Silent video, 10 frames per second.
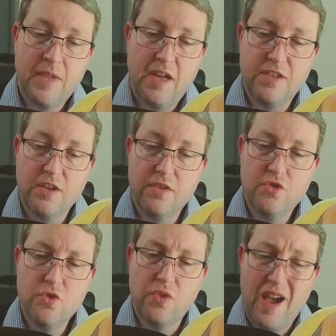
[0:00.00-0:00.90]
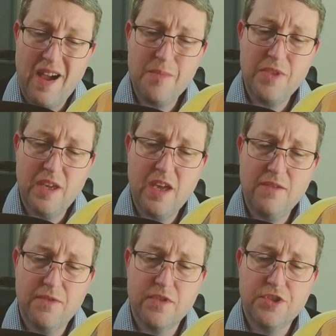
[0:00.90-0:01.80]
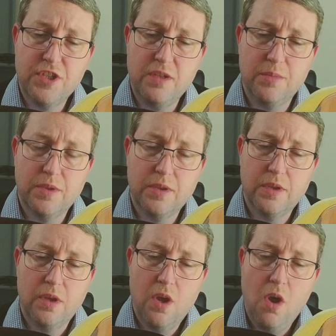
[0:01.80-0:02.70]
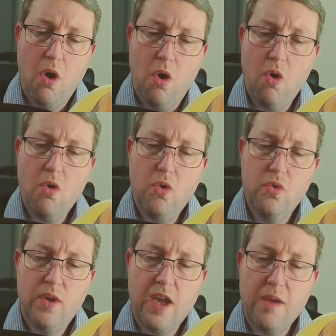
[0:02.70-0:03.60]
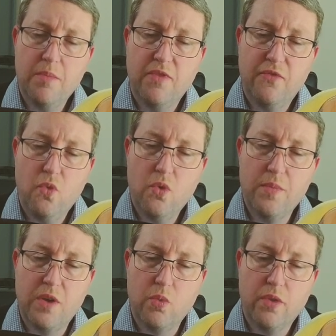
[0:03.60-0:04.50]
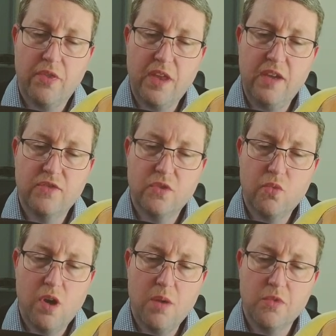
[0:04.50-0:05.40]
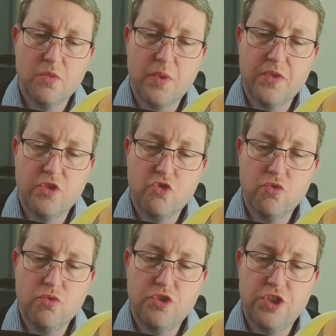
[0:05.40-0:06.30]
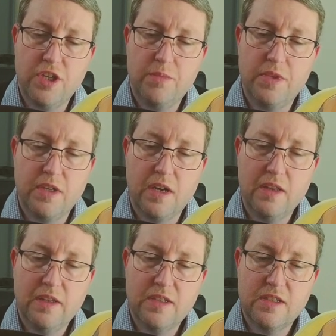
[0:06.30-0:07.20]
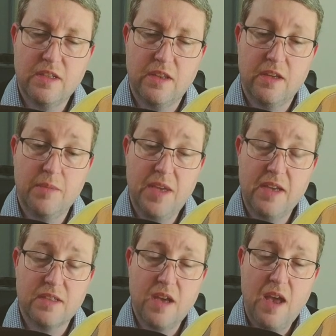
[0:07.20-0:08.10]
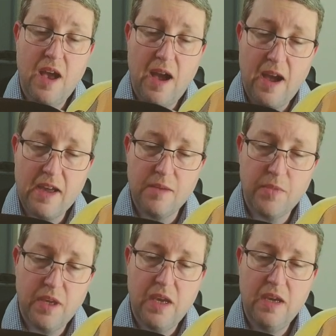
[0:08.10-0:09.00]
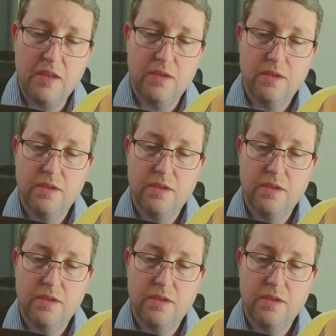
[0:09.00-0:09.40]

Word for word: I tell you the truth, I'm the gate for the sheep. All who came before me were thieves and robbers, but the true sheep did not listen to them. Yes, I am the gate.